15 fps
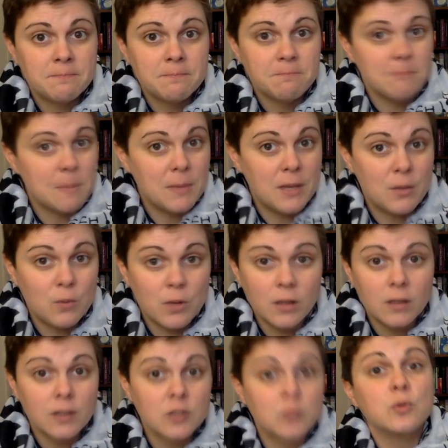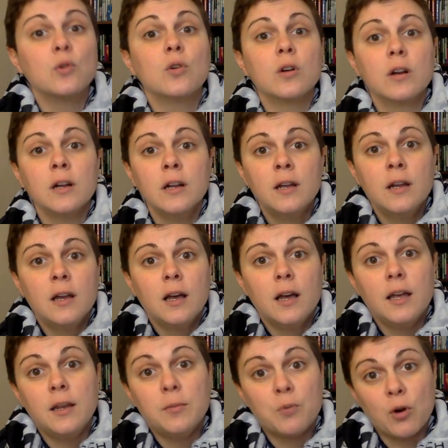Maybe you will explore
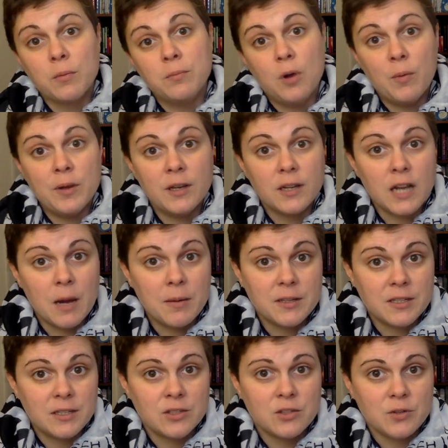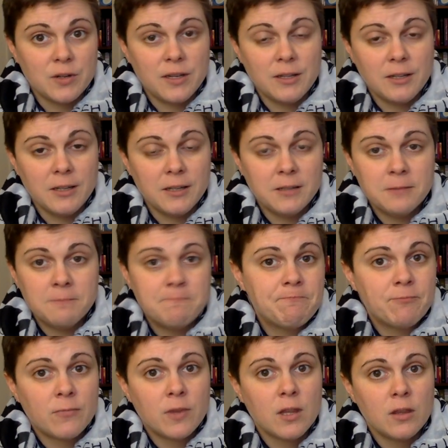an important moment in comics history, like
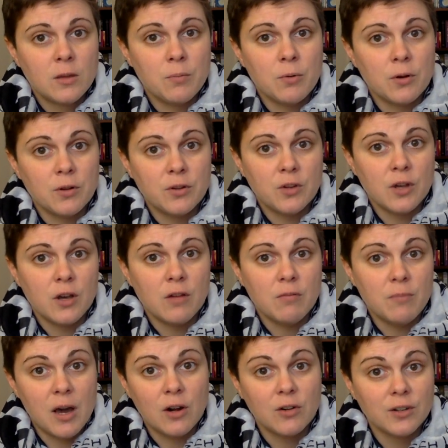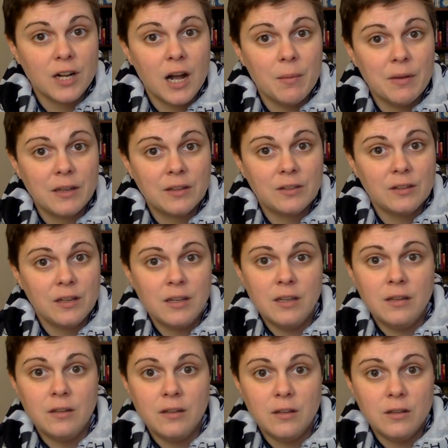the birth of modern comics
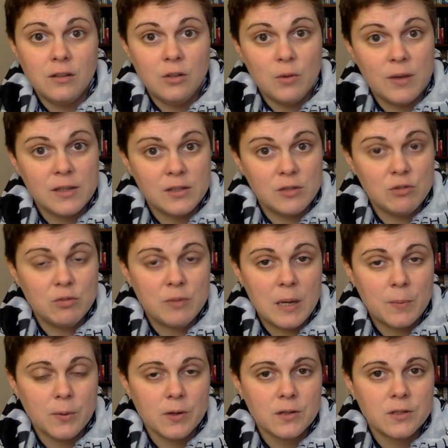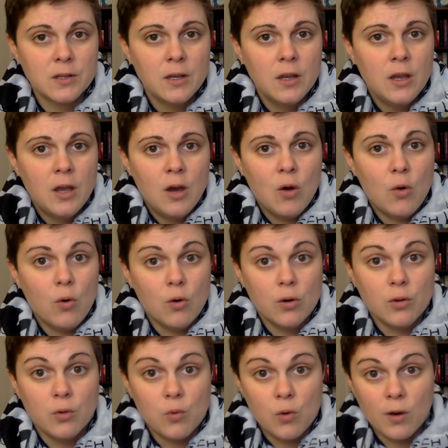in US newspapers,
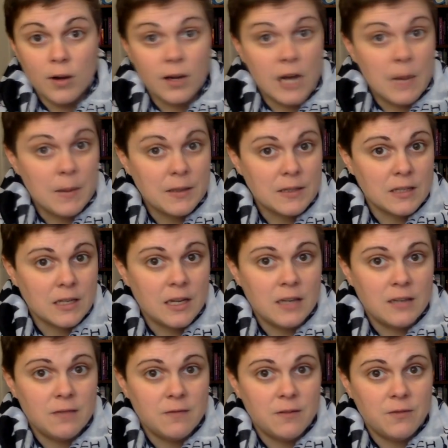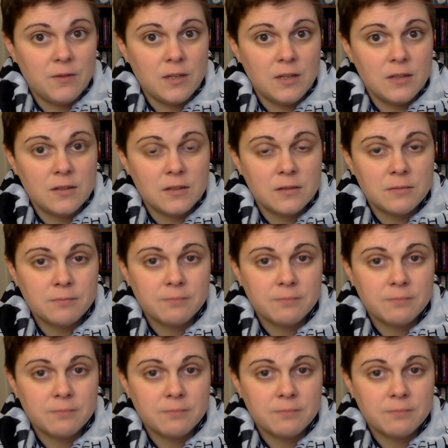or the war on comics in the 1950s.